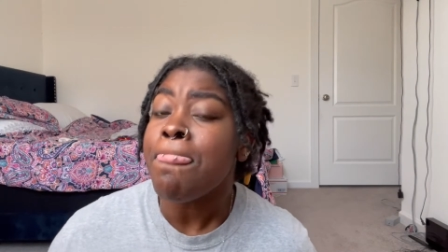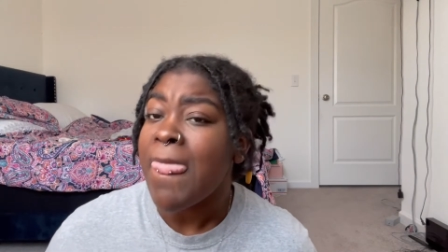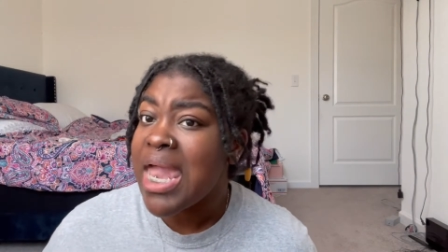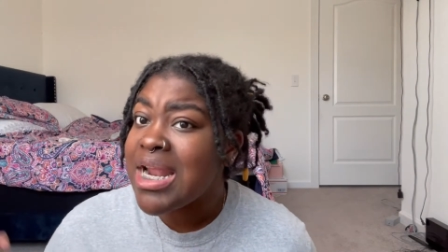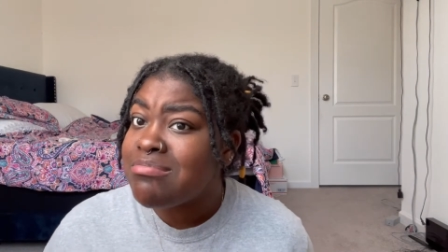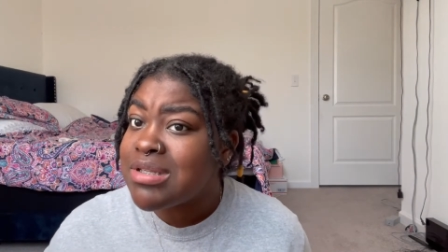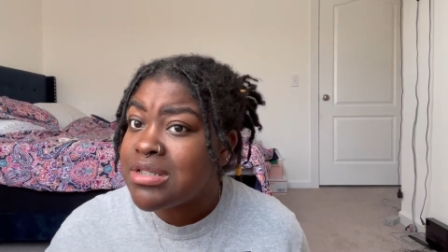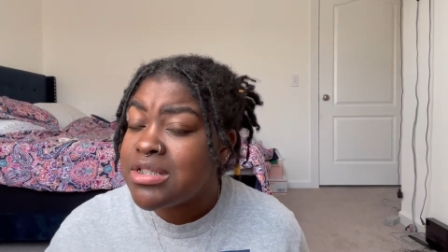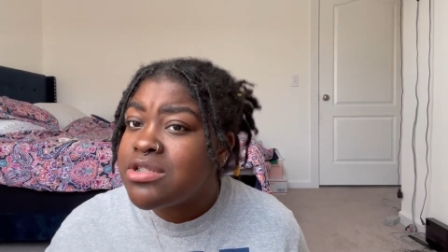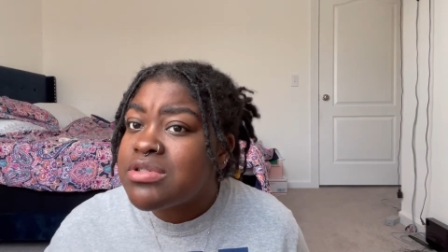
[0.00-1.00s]
And I'm
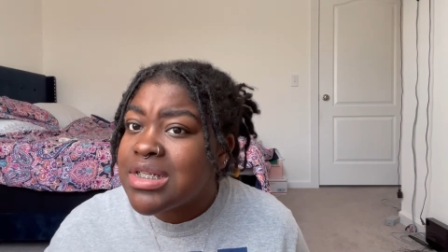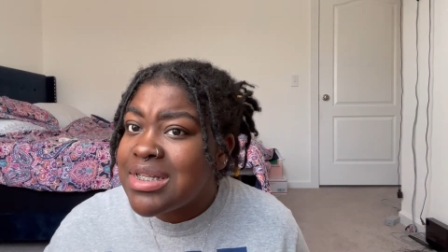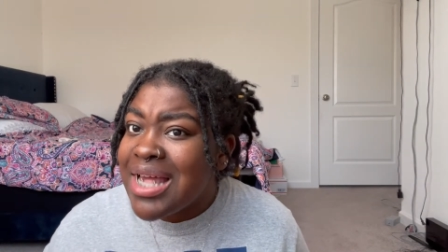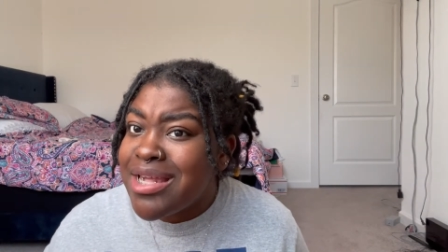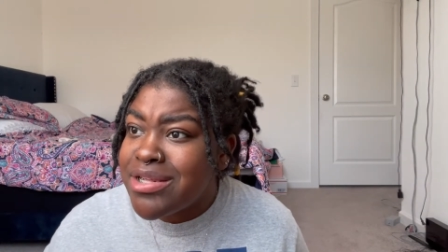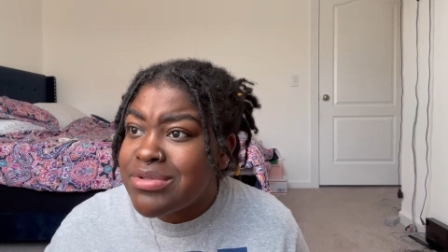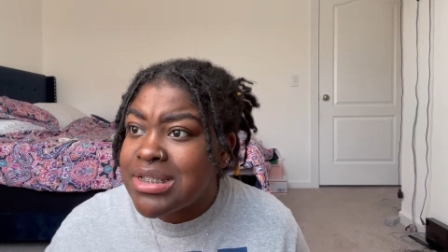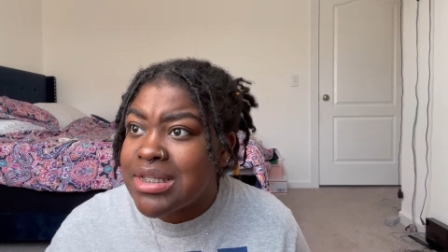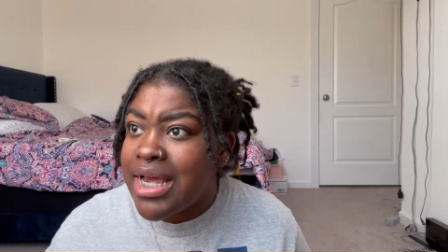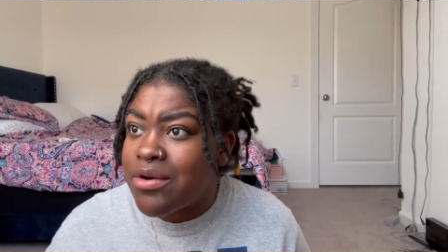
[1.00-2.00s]
usually like used to
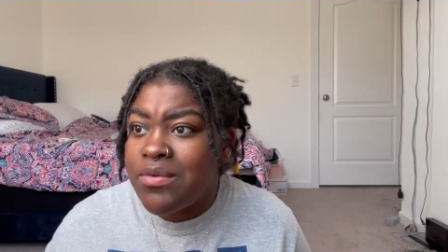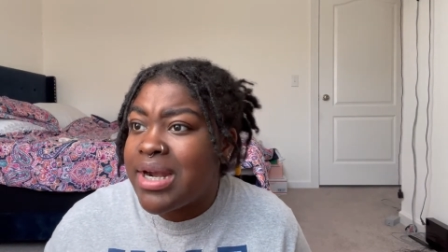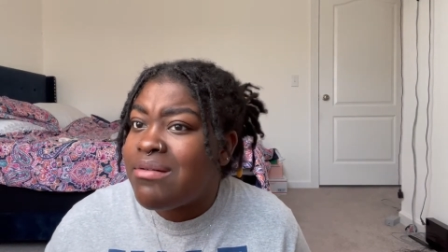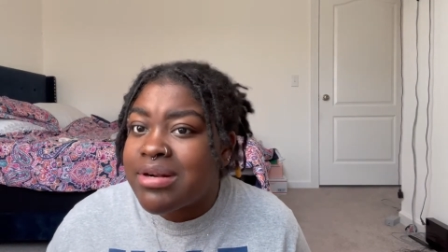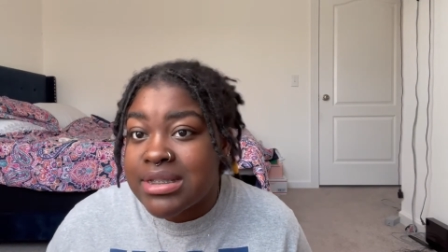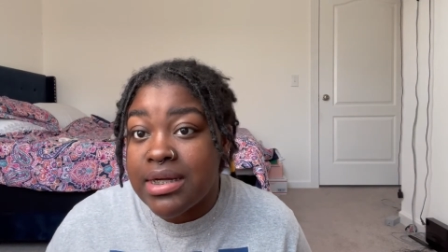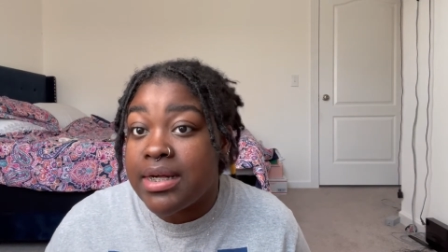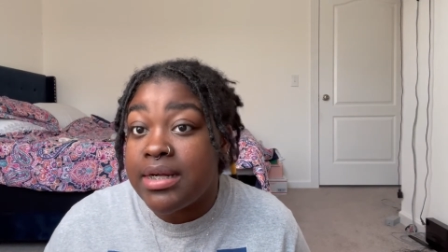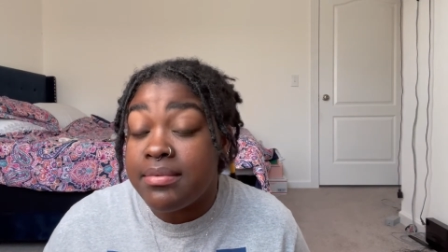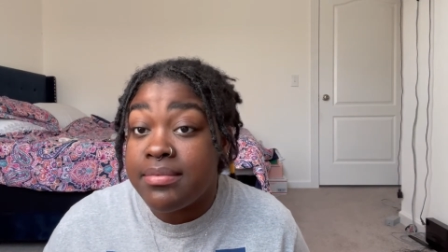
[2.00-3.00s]
like going out all the
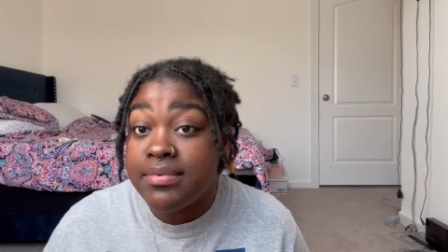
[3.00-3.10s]
time.